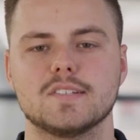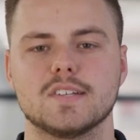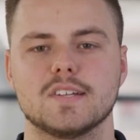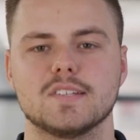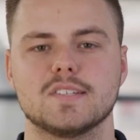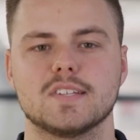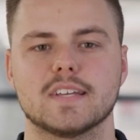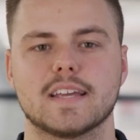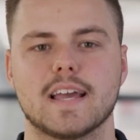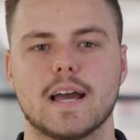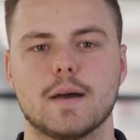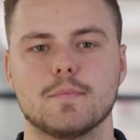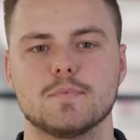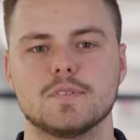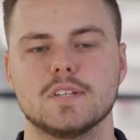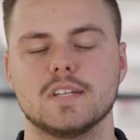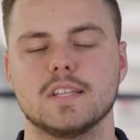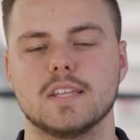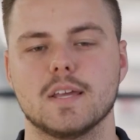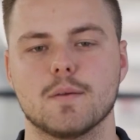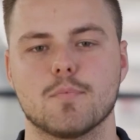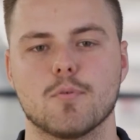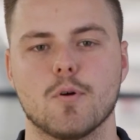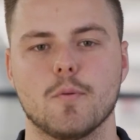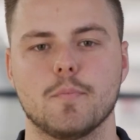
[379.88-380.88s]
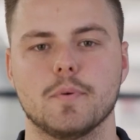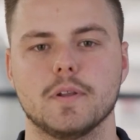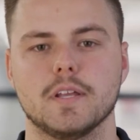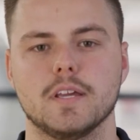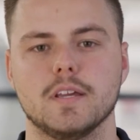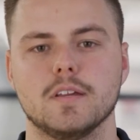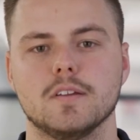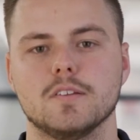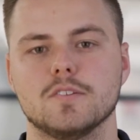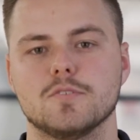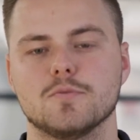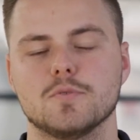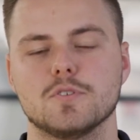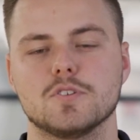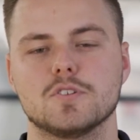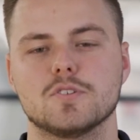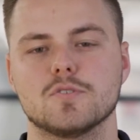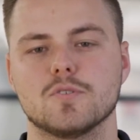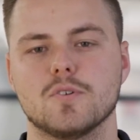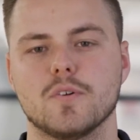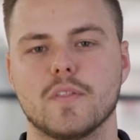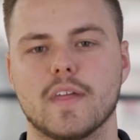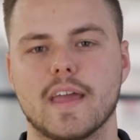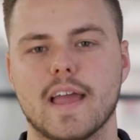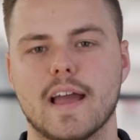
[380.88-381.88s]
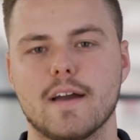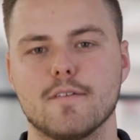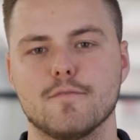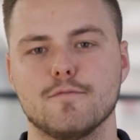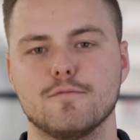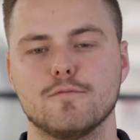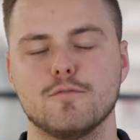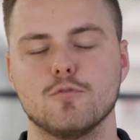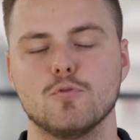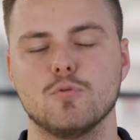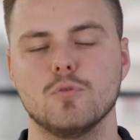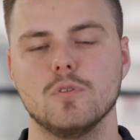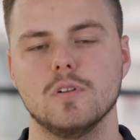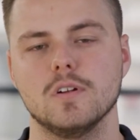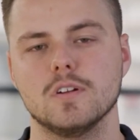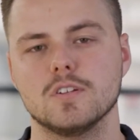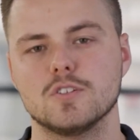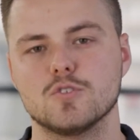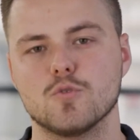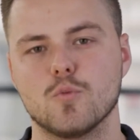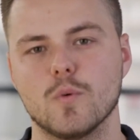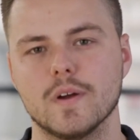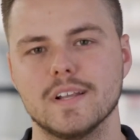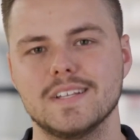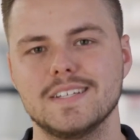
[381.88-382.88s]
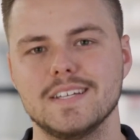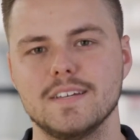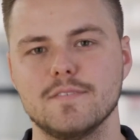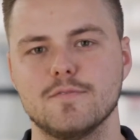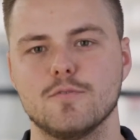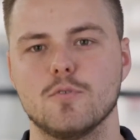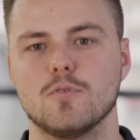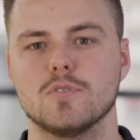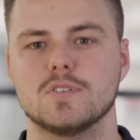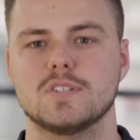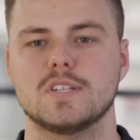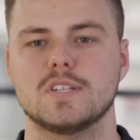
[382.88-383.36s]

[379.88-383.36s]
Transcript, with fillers: sensor gaps in their property to ensure they have full twenty-four